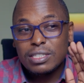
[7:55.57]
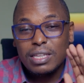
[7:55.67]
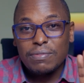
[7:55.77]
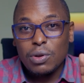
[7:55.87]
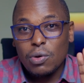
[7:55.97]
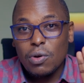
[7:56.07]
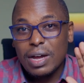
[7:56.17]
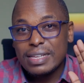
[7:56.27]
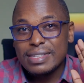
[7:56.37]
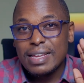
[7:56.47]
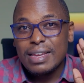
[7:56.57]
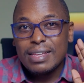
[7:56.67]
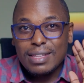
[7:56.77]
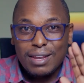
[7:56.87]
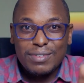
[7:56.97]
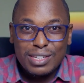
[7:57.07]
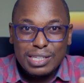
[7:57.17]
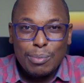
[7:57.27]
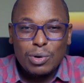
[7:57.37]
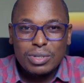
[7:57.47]
Staphylococcus that are very
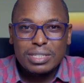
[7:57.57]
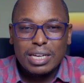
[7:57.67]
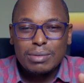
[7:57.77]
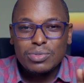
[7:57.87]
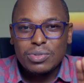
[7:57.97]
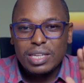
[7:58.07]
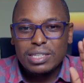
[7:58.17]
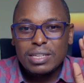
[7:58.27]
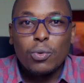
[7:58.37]
stubborn when it comes to this.